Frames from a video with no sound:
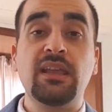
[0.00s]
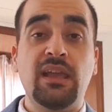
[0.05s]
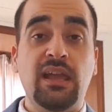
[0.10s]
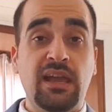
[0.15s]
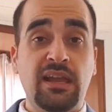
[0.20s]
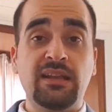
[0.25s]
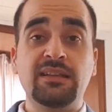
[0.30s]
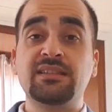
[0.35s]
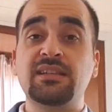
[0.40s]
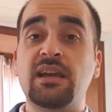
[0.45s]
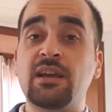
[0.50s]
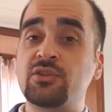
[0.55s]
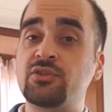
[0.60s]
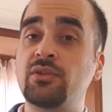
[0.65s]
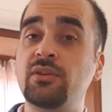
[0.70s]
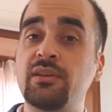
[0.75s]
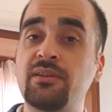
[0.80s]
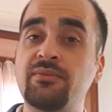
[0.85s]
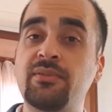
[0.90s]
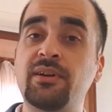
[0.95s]
And it's
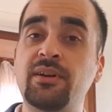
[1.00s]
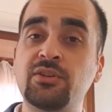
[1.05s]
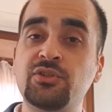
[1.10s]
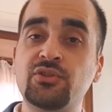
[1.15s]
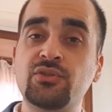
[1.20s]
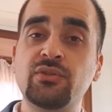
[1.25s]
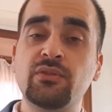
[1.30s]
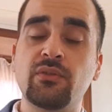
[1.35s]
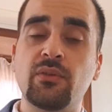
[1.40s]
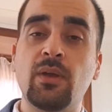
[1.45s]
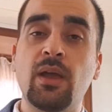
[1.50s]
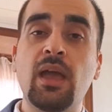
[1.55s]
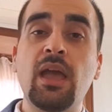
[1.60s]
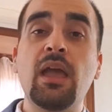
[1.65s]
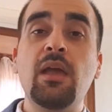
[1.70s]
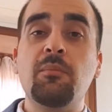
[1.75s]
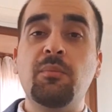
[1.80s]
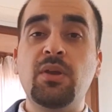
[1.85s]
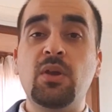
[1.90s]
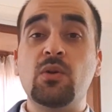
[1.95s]
actually very true,
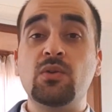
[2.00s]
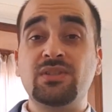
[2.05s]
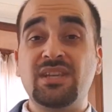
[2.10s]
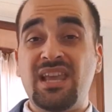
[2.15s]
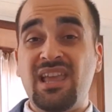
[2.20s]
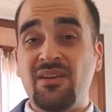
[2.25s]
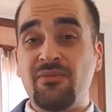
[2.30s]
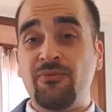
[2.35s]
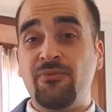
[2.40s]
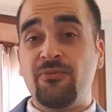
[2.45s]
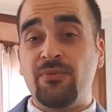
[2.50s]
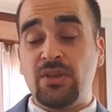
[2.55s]
because if